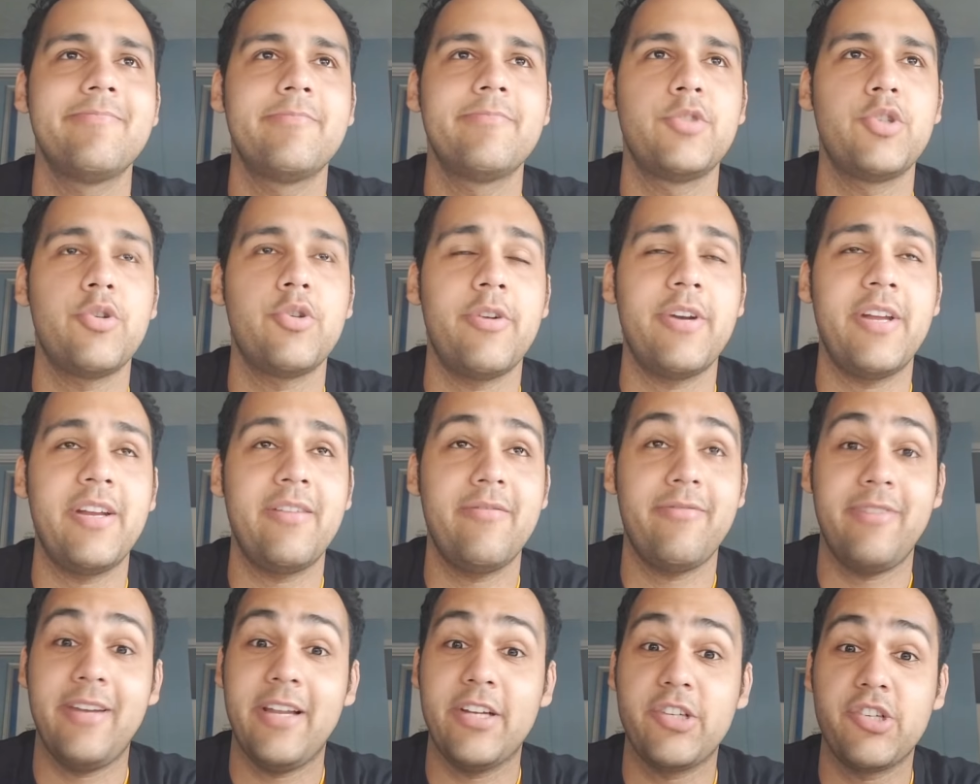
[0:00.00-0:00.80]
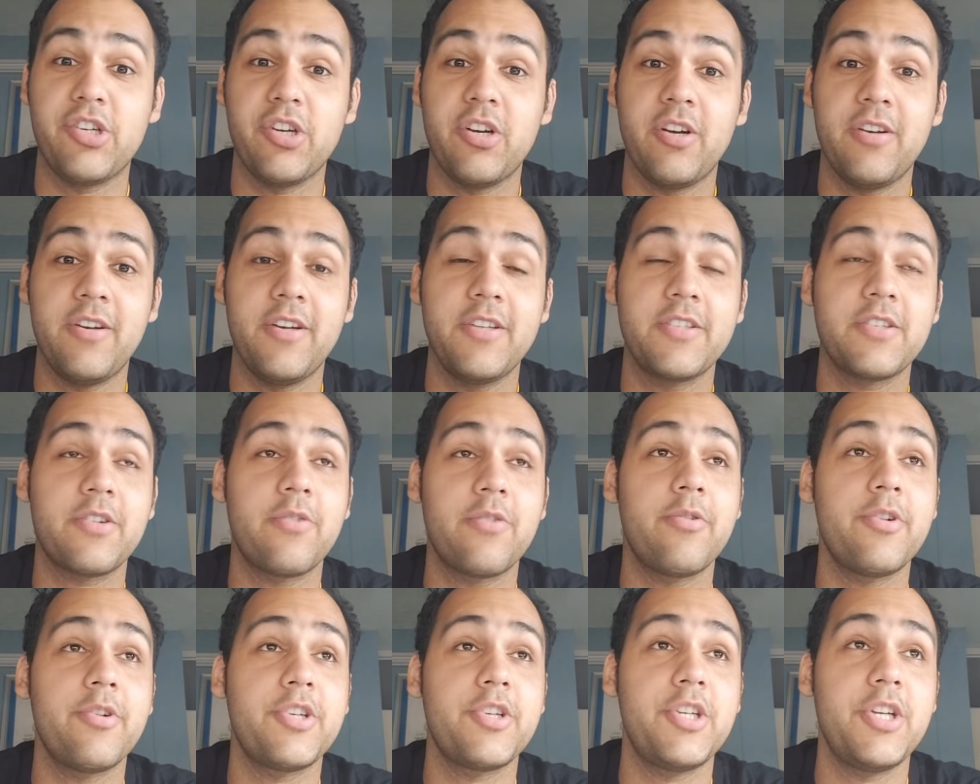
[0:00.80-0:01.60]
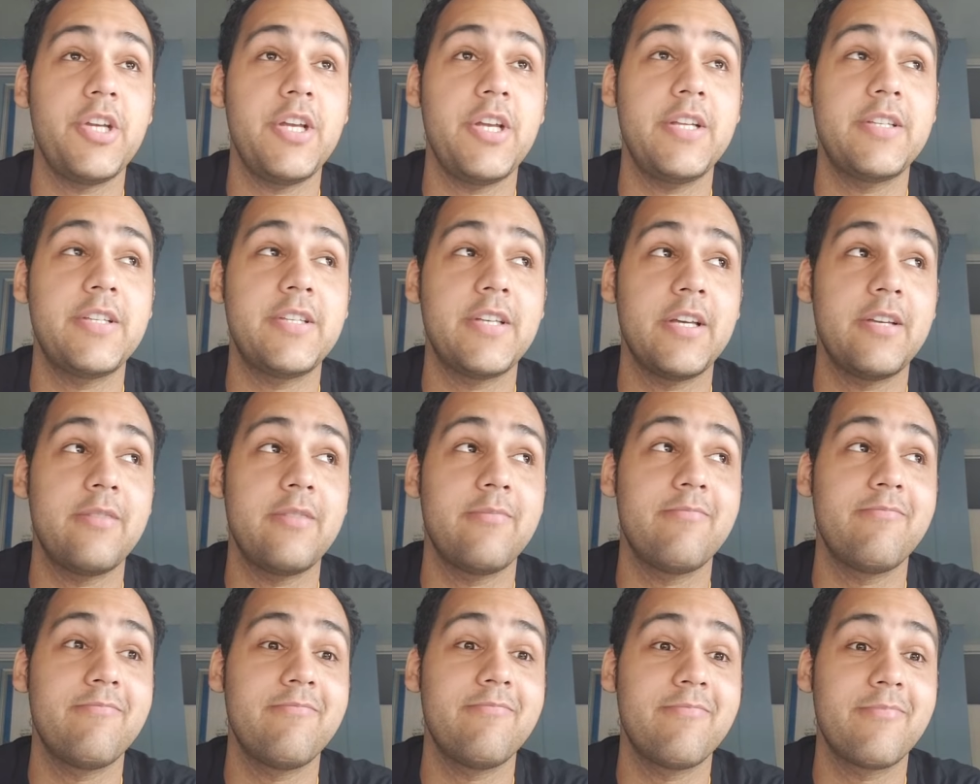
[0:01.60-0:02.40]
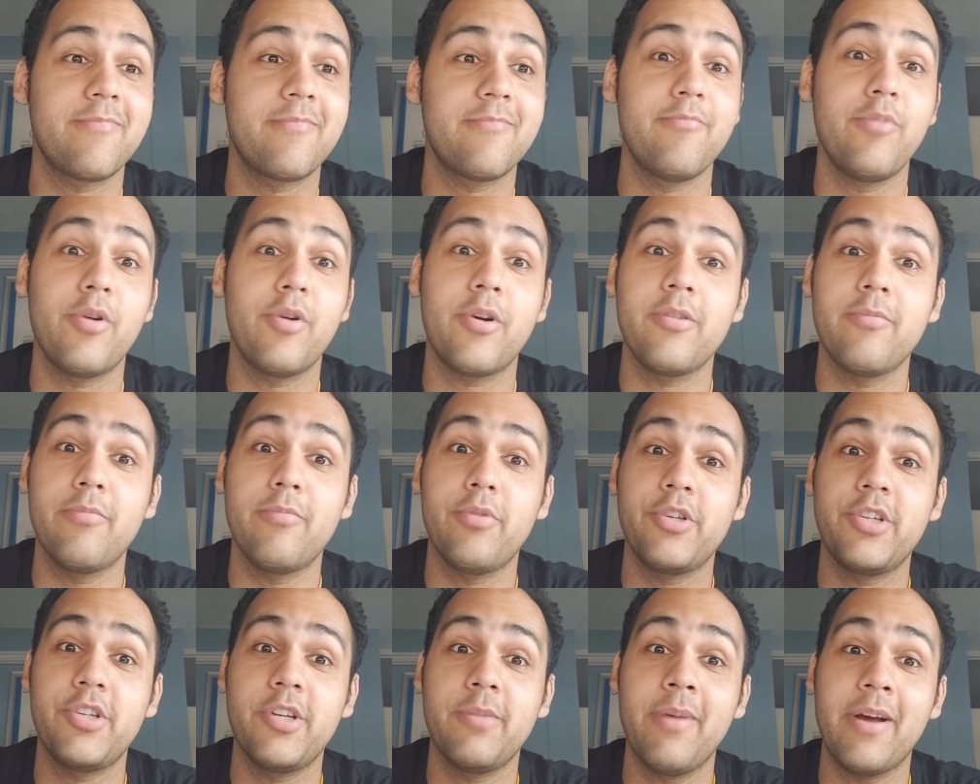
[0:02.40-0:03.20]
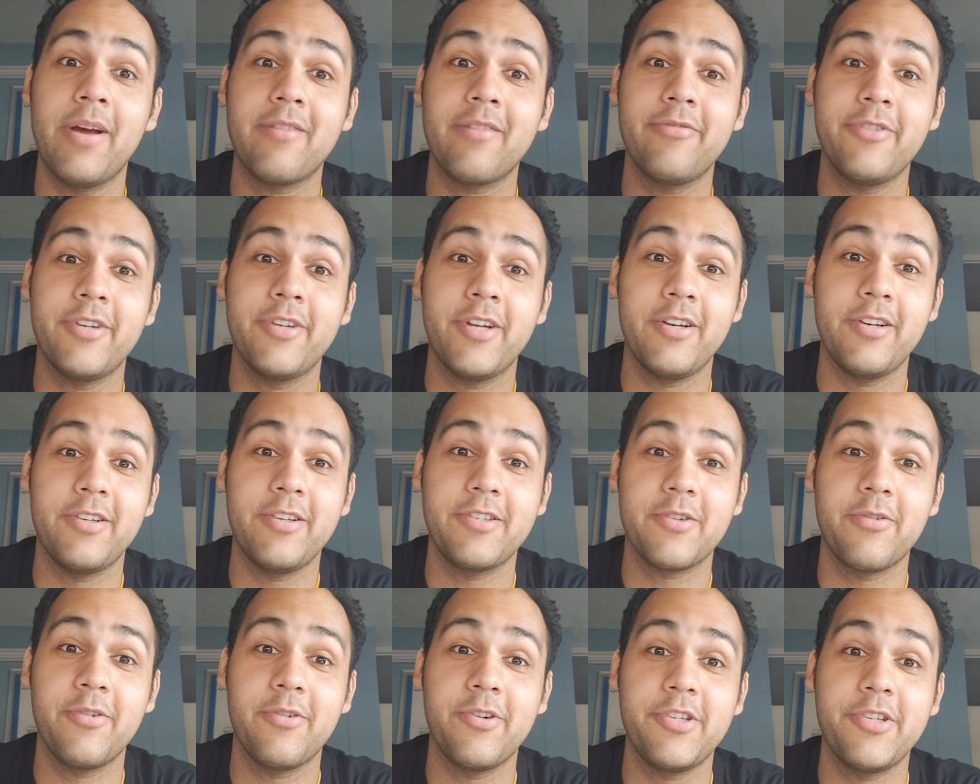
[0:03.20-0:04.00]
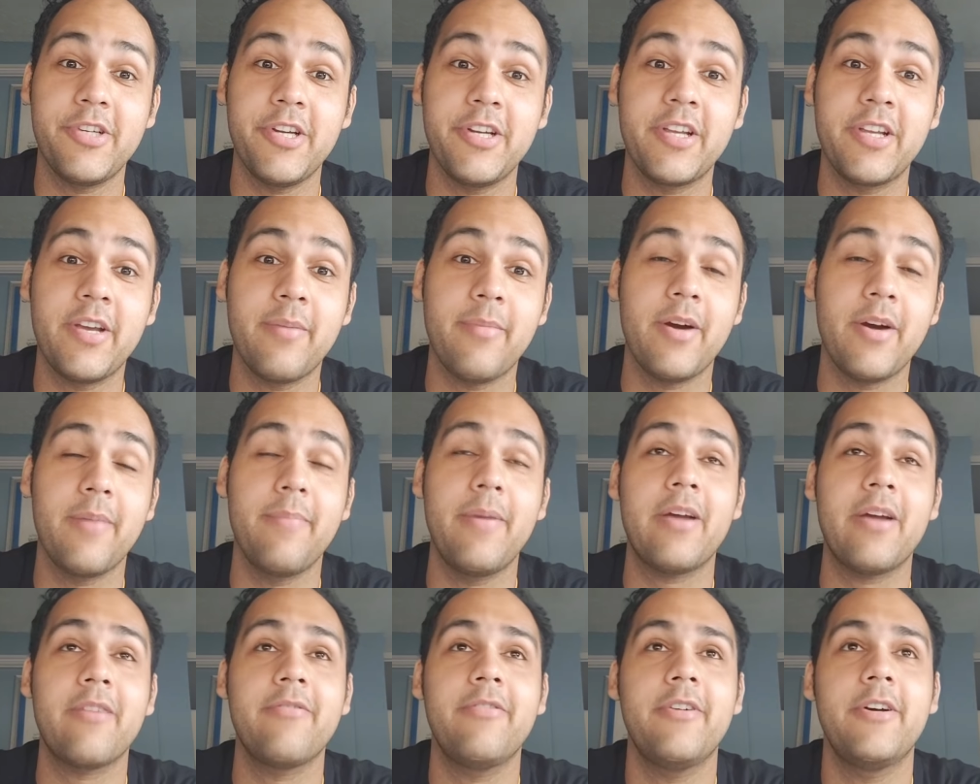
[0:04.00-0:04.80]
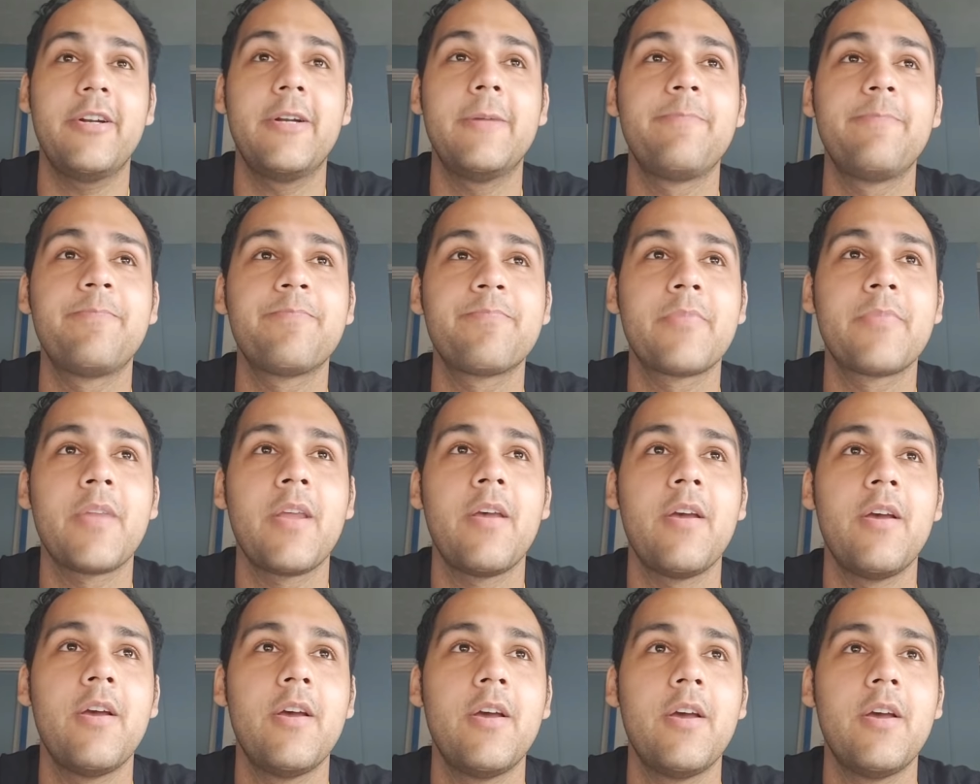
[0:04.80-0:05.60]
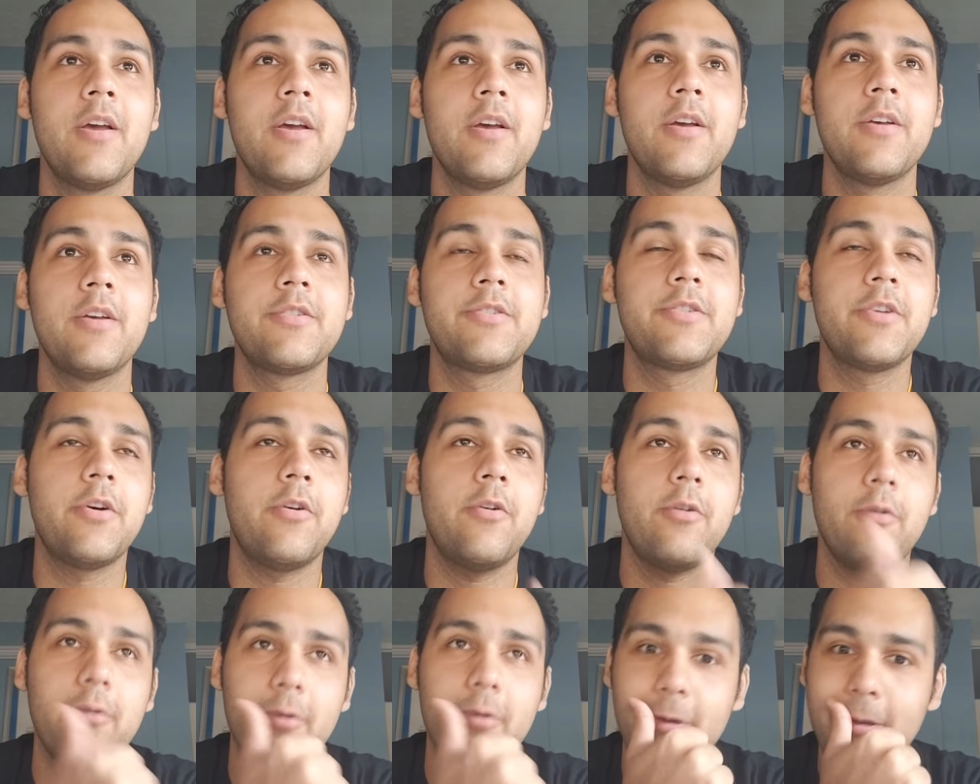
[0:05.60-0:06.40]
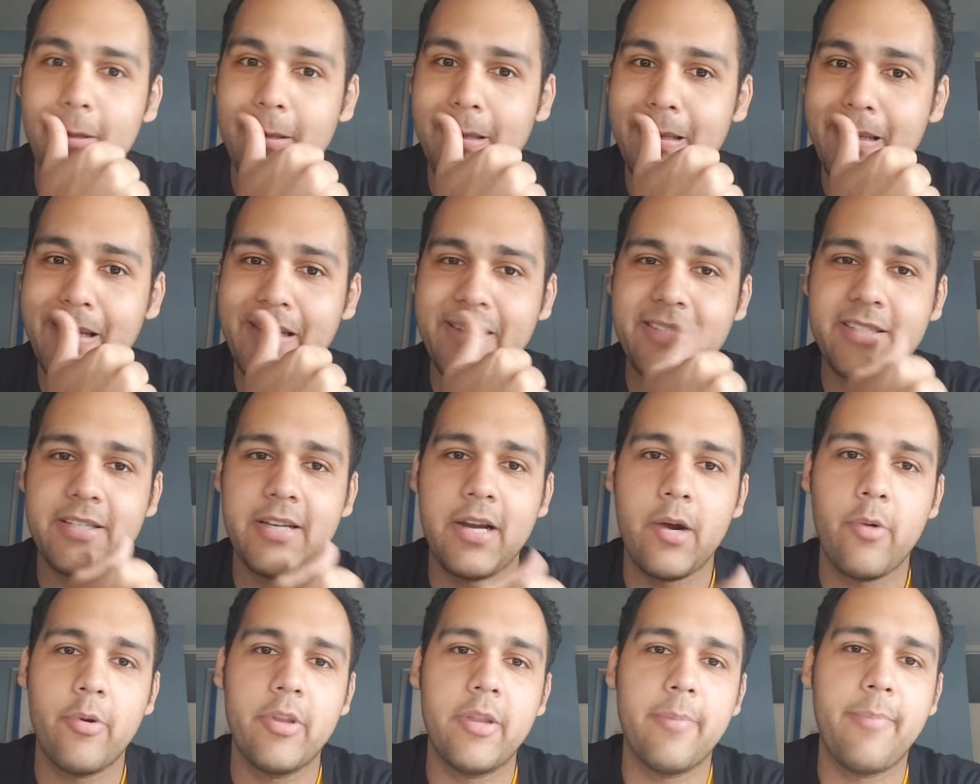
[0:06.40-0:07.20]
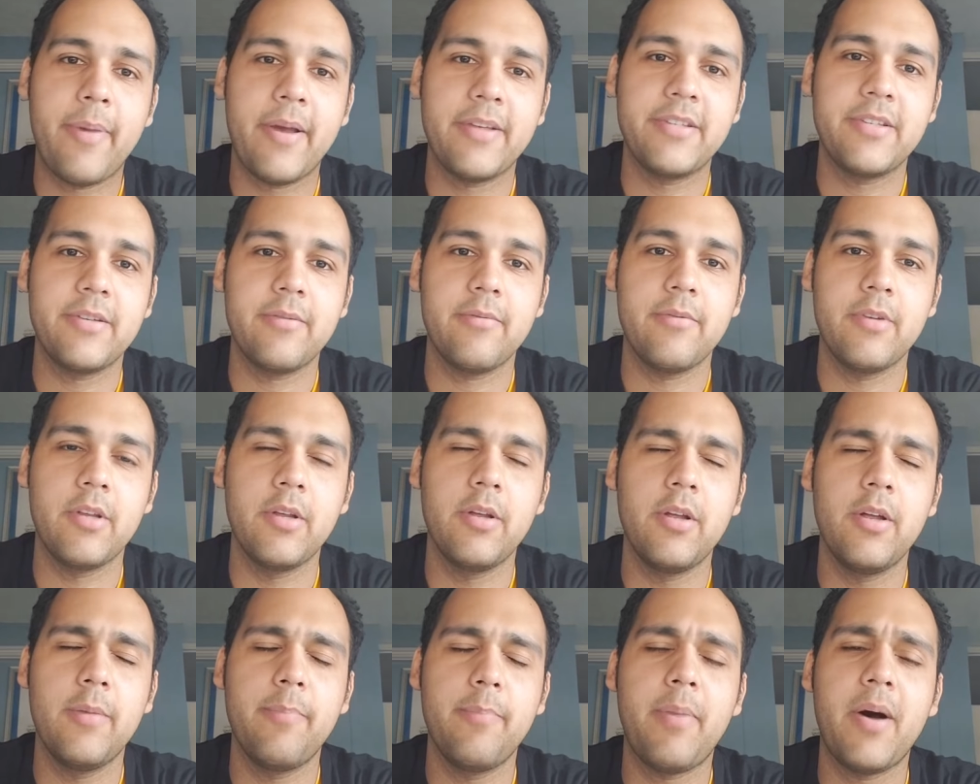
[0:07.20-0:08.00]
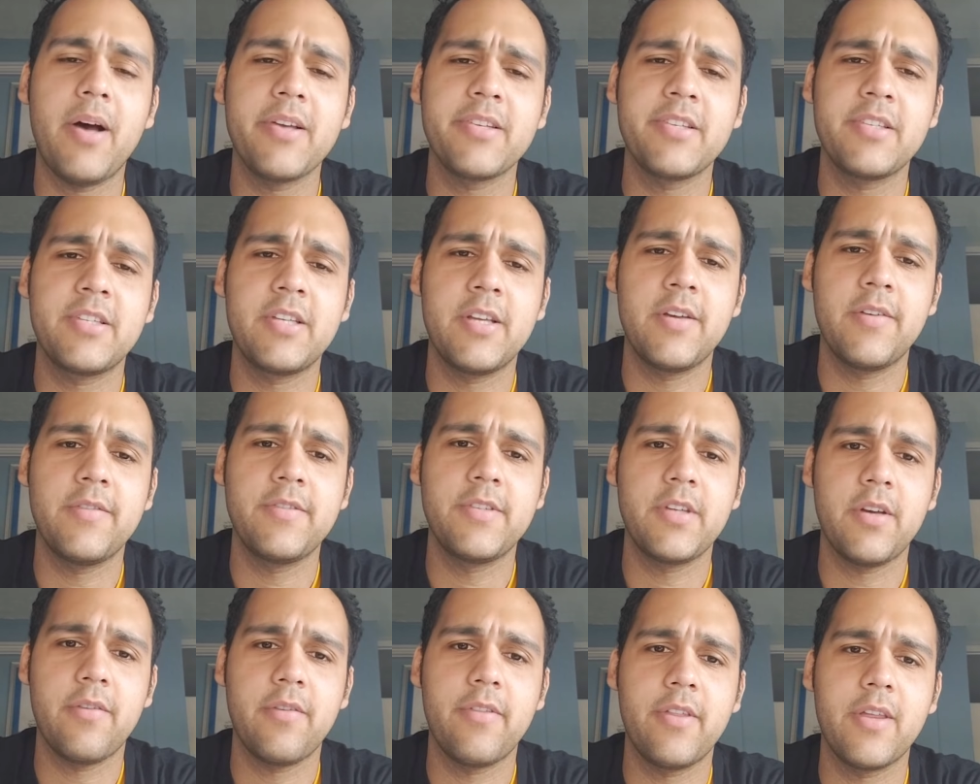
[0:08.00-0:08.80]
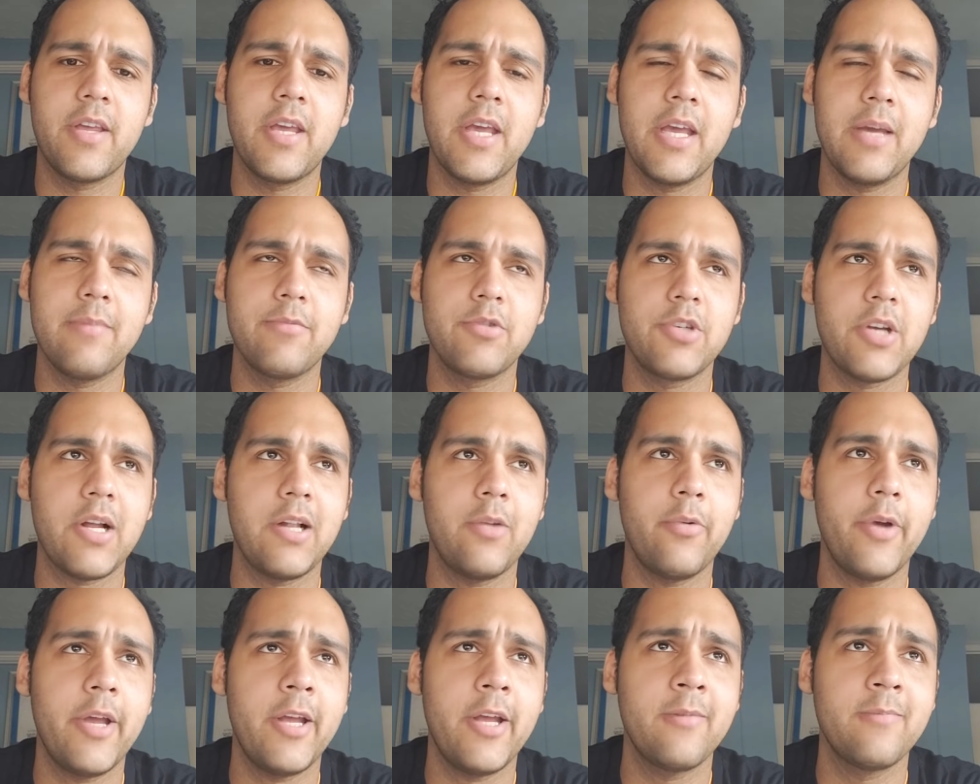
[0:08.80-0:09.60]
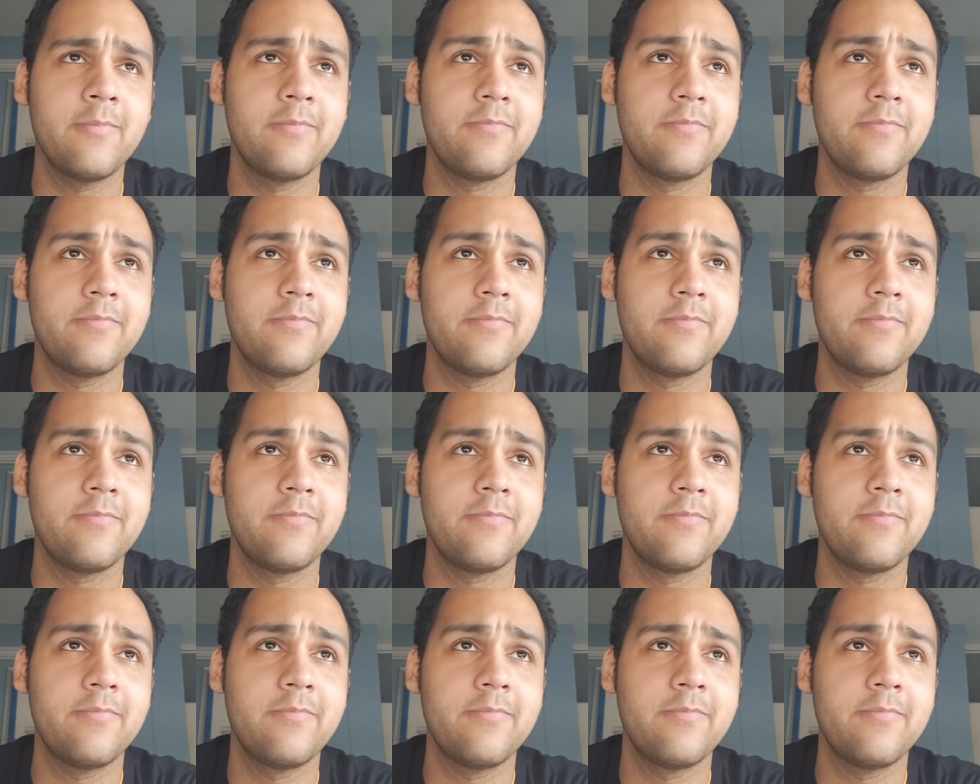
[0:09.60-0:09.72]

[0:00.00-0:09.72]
Jordan Fletcher on the score sheet and Bushy Beckford on the score sheet, Kamar Beckford. So let's start with the positives of the game, shall we?